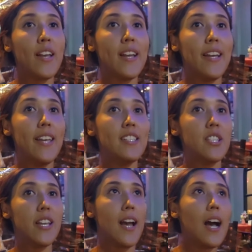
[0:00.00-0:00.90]
Okay, here's
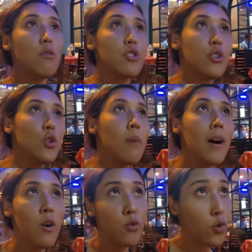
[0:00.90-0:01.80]
the thing. I will tell you
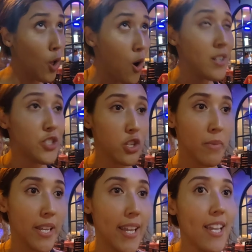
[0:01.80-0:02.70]
about law in
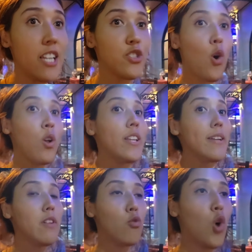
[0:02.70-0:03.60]
Germany. It's
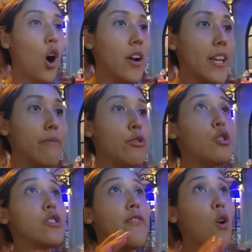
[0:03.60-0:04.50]
only wrong if you
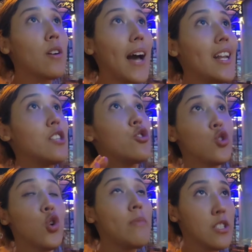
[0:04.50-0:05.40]
out and
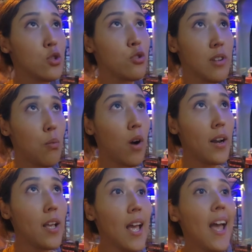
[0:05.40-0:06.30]
zoom into
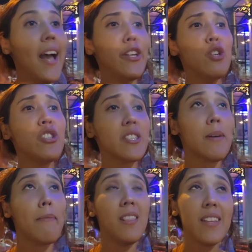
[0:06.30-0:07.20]
someone. You just
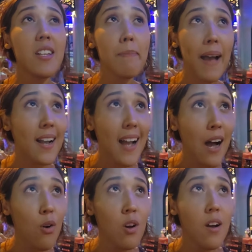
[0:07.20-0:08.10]
a little back
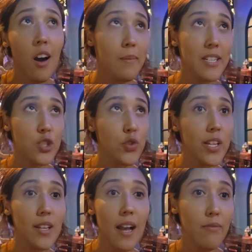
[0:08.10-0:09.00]
out on my
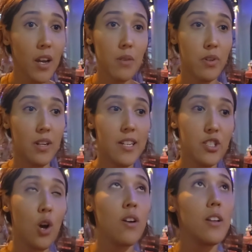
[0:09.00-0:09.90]
stream. I'm not even like talking.